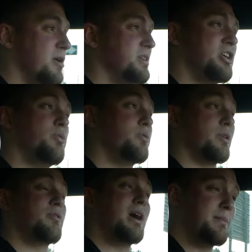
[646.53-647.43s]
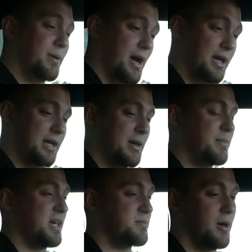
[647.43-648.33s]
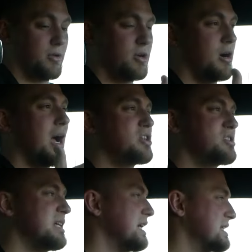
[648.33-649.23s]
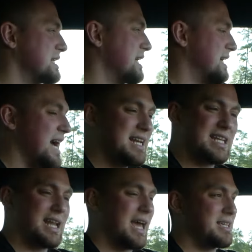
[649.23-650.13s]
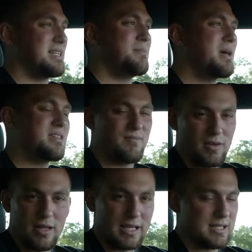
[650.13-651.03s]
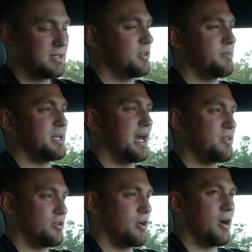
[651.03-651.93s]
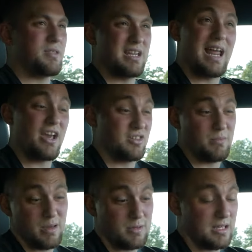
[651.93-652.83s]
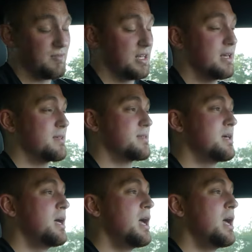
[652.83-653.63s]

I don't think you would regret buying a base model car. I just think it's kind of nice, and it makes it feel like it's a little bit nicer car than it actually maybe even is.